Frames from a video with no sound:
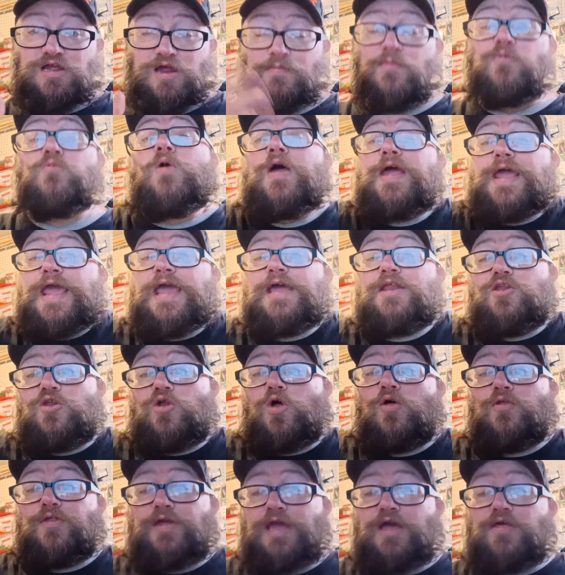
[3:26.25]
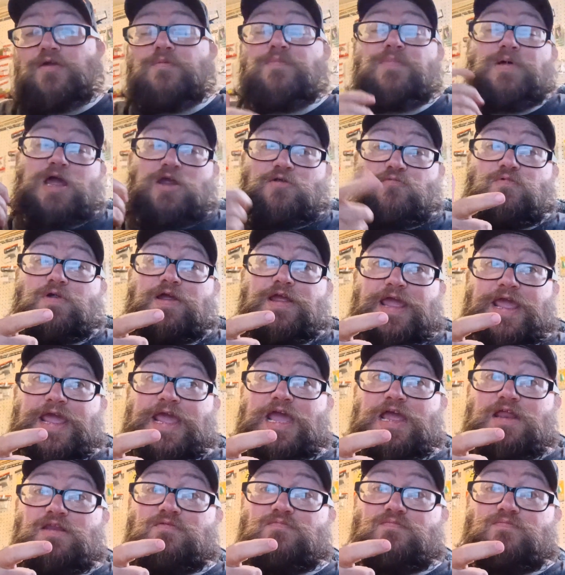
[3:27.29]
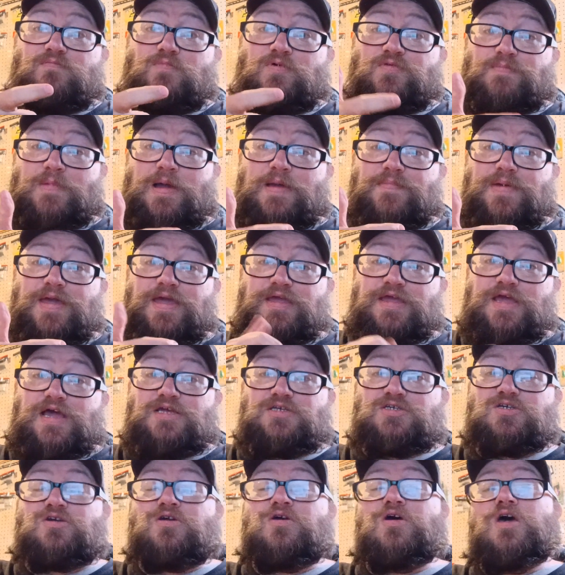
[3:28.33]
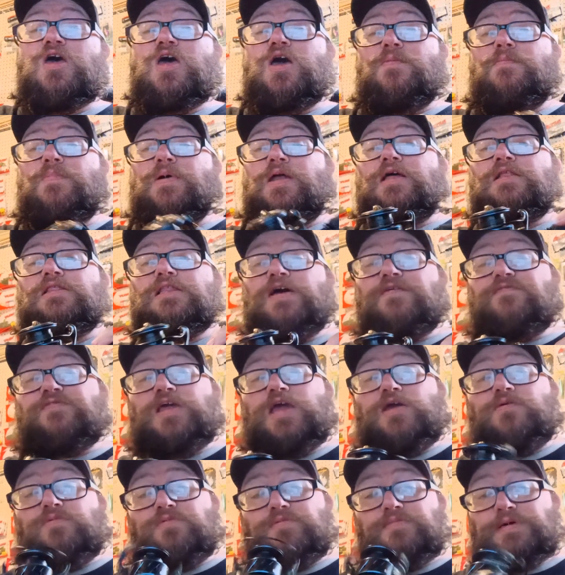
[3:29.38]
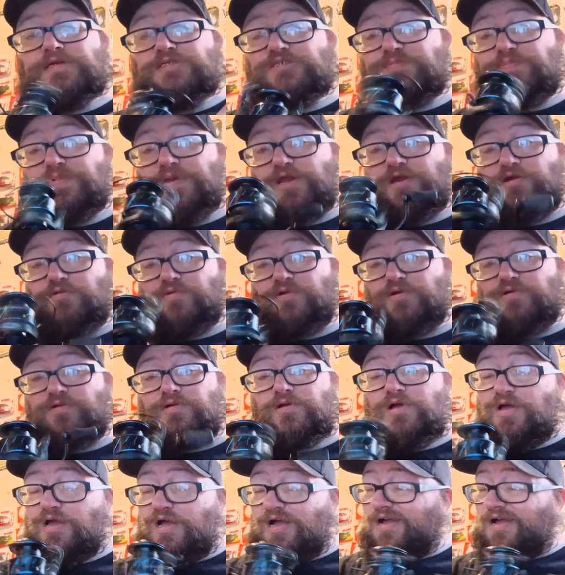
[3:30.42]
I'm right-handed altogether, but I right hand with my bait caster, but I left hand with my spinning reel.